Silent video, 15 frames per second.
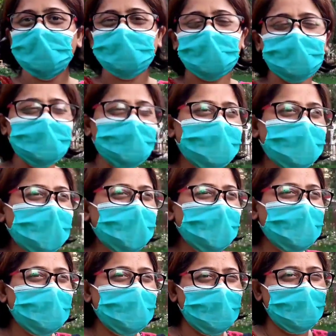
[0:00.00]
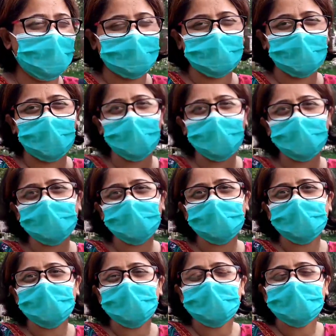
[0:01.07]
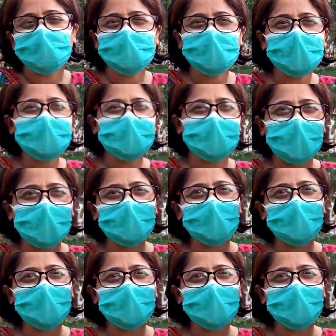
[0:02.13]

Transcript: that you really hate, right? So just think